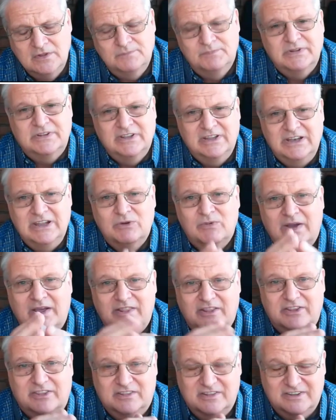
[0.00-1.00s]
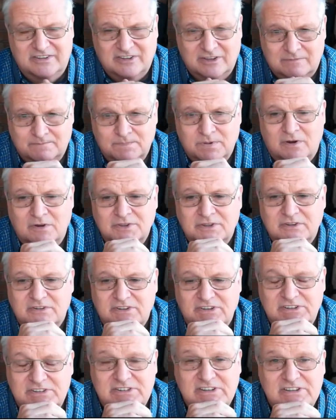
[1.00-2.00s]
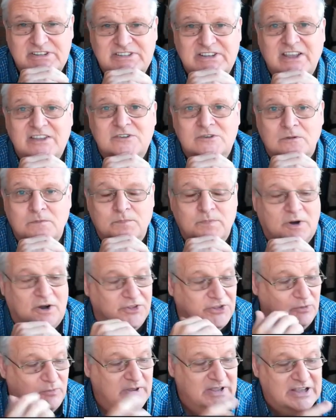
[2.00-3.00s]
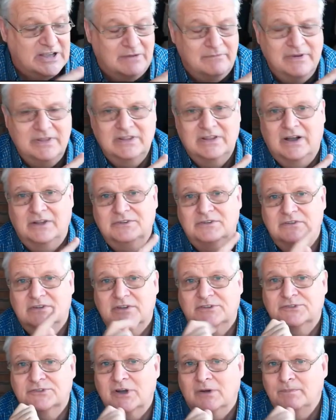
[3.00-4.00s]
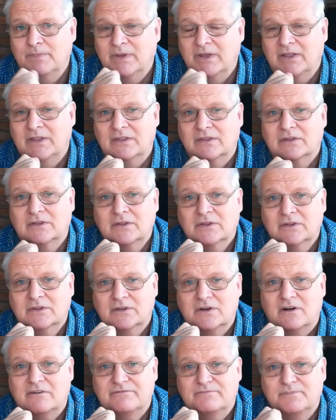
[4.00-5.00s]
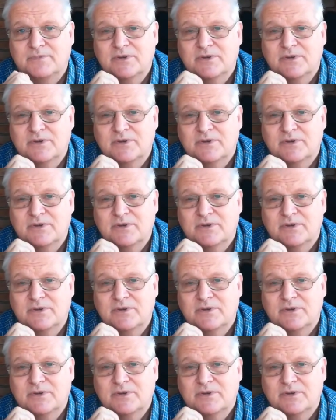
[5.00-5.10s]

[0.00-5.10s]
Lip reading: But anyway, this is the essential part, and we're coming now to the top end of